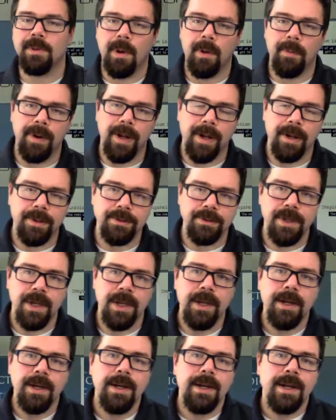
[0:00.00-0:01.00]
URLs.
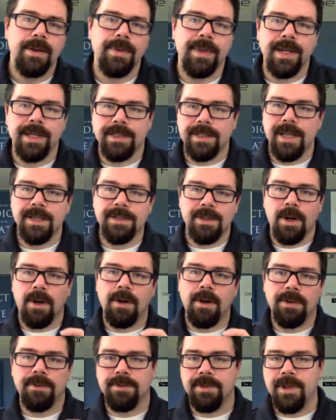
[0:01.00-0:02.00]
And then it does it
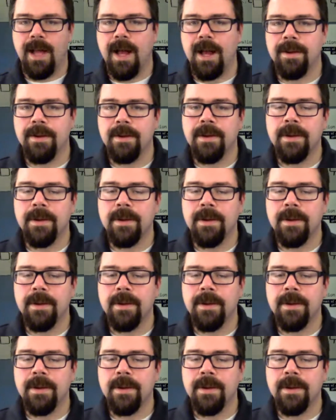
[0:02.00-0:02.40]
all on the fly.